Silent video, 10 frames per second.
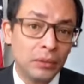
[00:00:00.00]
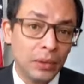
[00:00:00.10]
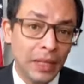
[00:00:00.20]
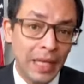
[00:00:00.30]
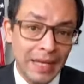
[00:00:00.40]

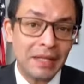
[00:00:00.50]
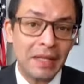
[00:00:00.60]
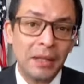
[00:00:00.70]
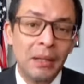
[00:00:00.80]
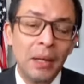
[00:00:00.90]

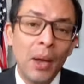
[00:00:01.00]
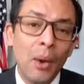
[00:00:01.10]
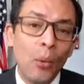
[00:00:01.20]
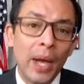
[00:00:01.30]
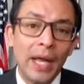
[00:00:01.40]
lessened
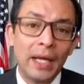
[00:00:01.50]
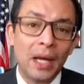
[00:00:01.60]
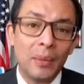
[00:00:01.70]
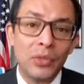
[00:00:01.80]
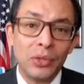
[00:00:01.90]
when it
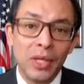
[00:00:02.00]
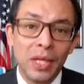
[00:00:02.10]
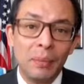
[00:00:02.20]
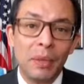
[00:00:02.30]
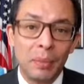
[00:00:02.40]
comes to
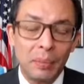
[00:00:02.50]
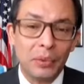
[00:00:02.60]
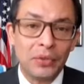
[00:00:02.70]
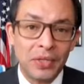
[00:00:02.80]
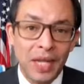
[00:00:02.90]
keeping people
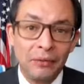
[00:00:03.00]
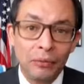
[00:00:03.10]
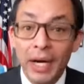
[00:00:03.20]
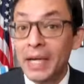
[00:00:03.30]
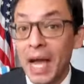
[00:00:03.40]
safe.
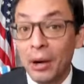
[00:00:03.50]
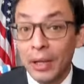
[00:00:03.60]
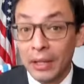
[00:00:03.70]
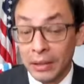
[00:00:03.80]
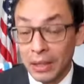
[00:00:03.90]
Right now,
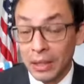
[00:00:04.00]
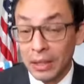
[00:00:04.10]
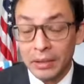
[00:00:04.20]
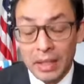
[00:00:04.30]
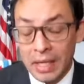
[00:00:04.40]
uh, uh,
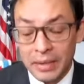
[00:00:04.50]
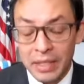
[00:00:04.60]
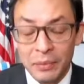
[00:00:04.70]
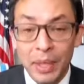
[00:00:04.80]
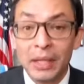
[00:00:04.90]
as I
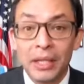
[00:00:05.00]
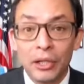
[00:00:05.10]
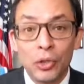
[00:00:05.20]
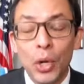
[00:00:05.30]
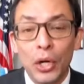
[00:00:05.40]
speak, there are
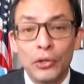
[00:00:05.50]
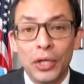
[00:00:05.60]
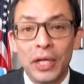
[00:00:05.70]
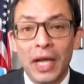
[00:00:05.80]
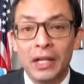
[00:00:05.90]

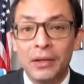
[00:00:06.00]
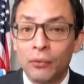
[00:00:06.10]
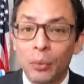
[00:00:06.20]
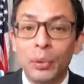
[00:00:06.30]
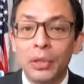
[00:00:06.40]

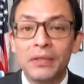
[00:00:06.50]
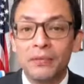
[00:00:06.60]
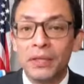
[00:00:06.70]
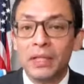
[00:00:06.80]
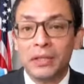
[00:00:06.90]
294 police
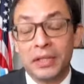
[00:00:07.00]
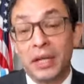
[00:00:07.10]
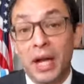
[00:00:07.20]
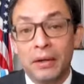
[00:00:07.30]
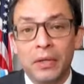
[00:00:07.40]
vehicles that
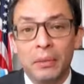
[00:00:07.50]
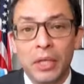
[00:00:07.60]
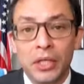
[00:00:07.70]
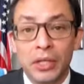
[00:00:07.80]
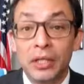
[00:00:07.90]
are out of
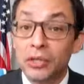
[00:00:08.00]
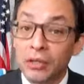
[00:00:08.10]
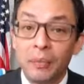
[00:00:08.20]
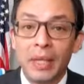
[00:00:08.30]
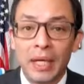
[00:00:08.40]
commission that
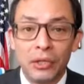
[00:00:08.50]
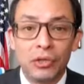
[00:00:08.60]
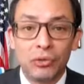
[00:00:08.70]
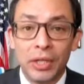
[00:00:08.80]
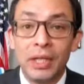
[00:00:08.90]
should have been on the
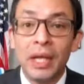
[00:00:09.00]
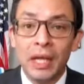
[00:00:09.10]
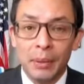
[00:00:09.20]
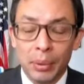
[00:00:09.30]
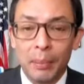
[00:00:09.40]
street
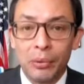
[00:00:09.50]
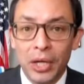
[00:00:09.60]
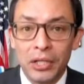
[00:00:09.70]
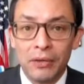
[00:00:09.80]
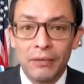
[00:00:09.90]
in
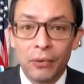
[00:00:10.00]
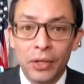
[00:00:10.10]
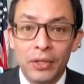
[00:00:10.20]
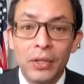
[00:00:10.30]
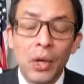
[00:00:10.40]
preparation
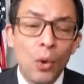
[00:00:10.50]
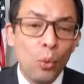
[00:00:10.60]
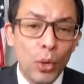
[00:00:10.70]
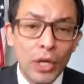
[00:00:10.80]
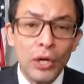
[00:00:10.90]
for this.
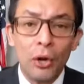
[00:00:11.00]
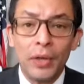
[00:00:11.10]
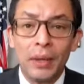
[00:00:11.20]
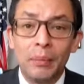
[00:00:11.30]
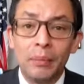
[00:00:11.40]
We know
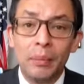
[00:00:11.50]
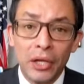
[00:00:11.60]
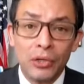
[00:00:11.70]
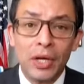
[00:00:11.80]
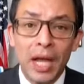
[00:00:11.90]
that
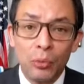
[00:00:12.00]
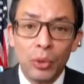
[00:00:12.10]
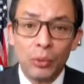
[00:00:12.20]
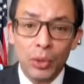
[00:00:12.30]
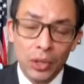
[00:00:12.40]
major
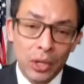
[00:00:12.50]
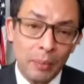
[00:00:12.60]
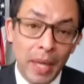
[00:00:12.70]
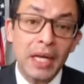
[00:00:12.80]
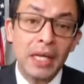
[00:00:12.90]
911 call,
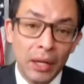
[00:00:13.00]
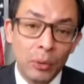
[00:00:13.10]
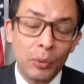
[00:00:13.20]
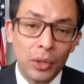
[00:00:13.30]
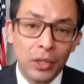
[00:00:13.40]
many
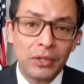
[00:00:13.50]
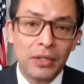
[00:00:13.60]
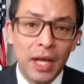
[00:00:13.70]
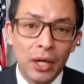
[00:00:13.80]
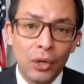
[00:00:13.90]
911 calls
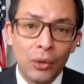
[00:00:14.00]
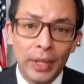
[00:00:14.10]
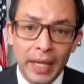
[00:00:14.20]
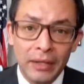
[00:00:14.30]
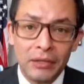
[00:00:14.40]
are not
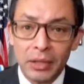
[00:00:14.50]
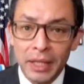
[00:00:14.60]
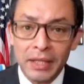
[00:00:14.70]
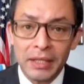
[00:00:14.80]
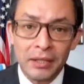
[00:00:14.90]
going answered
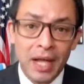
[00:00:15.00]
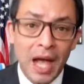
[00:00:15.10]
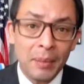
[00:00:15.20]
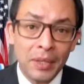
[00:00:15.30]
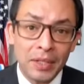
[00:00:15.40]
unless there's a
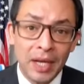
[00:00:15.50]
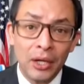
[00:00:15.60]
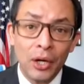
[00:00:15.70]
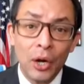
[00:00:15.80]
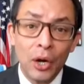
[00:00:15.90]

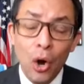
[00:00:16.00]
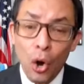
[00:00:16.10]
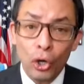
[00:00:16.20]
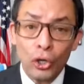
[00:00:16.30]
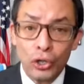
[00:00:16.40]
homicide
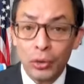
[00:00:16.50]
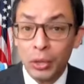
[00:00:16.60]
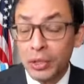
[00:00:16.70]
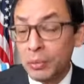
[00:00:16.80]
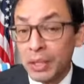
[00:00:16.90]
or a shooting,
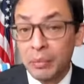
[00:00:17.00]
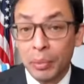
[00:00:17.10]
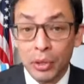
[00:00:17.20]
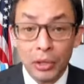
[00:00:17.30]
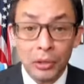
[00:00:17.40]
which means
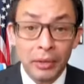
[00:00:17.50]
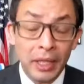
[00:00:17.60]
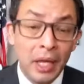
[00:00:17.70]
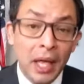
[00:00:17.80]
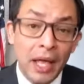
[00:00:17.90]

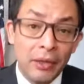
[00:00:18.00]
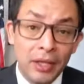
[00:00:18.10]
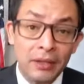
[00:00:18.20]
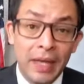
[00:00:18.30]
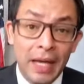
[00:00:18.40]
burglary and
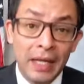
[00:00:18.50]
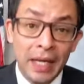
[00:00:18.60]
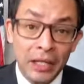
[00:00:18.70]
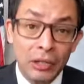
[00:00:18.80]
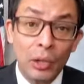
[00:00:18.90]
things of that
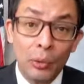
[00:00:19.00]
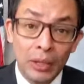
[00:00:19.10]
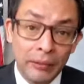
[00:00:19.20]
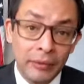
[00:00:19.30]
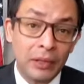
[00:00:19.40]
nature. Lower
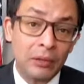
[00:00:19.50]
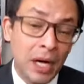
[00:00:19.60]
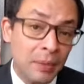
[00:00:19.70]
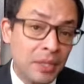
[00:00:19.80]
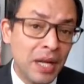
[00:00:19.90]
level
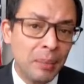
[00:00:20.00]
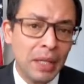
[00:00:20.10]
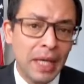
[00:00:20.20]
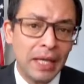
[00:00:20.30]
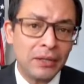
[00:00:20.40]
crimes are not
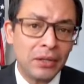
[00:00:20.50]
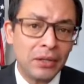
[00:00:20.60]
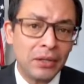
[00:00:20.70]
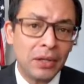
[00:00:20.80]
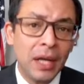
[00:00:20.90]
being
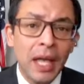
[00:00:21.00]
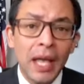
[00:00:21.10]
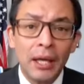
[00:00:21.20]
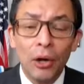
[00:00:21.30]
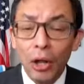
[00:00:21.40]
answered.
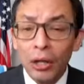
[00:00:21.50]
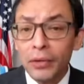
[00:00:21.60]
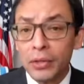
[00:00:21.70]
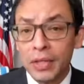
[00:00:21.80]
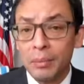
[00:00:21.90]
And all
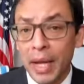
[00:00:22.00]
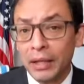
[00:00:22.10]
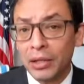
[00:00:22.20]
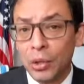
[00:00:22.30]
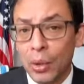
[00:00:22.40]
of those
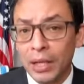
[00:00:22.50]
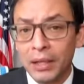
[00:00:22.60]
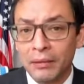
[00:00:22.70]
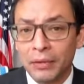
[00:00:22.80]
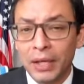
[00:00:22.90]
impact the
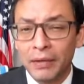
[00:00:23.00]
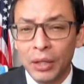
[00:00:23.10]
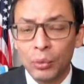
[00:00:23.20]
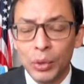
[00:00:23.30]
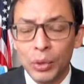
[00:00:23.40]
quality of life
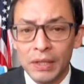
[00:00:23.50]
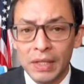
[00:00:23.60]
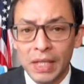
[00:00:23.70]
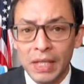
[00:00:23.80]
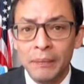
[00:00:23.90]
that we
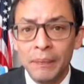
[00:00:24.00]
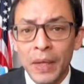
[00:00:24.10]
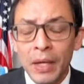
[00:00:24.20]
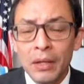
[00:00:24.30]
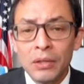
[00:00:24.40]
see.
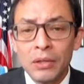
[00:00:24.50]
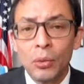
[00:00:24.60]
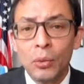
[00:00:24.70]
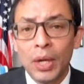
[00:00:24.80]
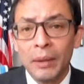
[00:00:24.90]
So, what I'm
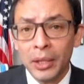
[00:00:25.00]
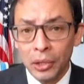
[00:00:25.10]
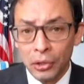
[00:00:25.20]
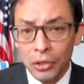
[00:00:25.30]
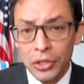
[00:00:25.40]

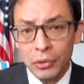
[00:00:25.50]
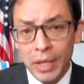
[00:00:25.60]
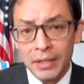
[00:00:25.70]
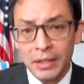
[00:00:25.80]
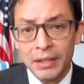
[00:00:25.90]
encouraging
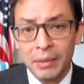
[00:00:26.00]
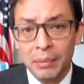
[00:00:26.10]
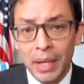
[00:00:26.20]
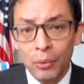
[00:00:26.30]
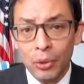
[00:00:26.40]
residents in my
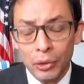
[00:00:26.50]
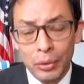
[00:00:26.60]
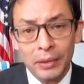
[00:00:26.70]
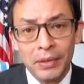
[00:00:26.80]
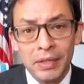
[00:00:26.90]
ward and
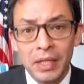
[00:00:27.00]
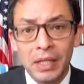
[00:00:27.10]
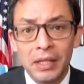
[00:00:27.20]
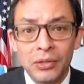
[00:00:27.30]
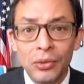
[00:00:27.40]
throughout the city
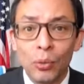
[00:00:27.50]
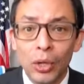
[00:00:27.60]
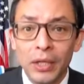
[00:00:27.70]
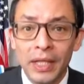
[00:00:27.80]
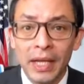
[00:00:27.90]
is to
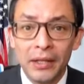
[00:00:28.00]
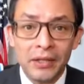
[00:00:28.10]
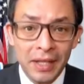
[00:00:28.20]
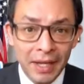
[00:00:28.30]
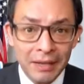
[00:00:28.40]
work together,
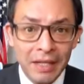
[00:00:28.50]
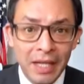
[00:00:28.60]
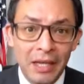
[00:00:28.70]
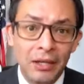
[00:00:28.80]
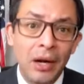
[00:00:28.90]
stand
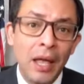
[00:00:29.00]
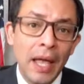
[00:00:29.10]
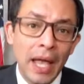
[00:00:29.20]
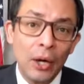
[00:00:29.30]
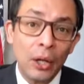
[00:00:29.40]
together,
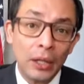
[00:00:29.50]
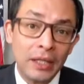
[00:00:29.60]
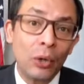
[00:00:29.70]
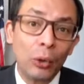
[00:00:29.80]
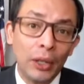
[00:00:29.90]
and
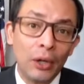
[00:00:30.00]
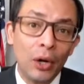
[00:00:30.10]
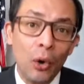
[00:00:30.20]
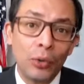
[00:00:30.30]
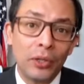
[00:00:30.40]
let's hold our
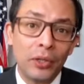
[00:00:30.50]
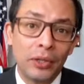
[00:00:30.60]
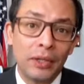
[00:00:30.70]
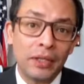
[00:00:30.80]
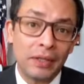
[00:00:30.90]
own
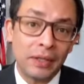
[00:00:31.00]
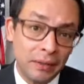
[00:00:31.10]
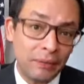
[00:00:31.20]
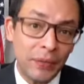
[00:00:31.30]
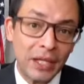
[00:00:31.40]
during the
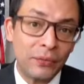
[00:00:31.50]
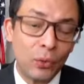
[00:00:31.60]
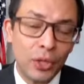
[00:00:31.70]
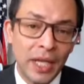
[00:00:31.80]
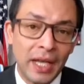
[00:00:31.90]
next
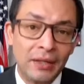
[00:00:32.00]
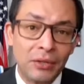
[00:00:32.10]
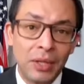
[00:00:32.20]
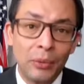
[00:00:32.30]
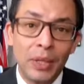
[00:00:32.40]
four days
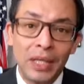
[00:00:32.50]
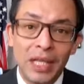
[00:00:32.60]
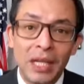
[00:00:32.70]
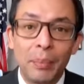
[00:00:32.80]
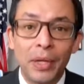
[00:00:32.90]
so that we can
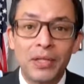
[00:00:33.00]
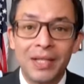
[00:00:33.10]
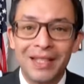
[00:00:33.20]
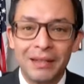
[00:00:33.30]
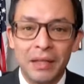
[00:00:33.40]
keep our
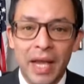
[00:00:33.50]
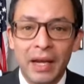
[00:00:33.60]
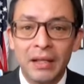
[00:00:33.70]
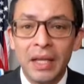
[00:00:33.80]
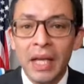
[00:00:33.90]
city
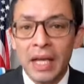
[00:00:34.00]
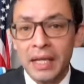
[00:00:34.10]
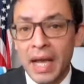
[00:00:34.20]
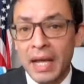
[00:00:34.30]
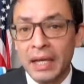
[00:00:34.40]
intact
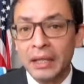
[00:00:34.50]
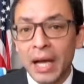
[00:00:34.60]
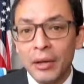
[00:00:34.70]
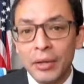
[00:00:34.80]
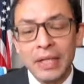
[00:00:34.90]
and not
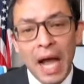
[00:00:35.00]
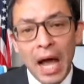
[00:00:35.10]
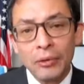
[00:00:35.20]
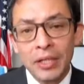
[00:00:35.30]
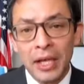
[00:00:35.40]
allow these
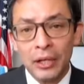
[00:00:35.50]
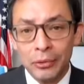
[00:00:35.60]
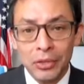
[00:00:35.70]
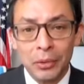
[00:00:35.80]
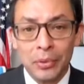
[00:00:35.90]
outside
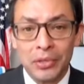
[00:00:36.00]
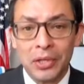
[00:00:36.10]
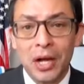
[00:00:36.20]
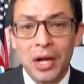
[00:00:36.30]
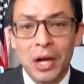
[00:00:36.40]
usurpers to
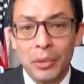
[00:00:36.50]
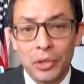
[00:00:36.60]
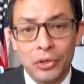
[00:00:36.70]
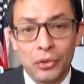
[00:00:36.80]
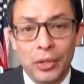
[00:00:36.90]
come and
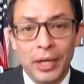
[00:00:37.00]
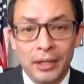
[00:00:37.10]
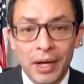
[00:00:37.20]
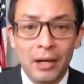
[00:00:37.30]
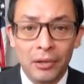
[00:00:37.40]
destroy
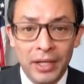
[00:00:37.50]
our, our great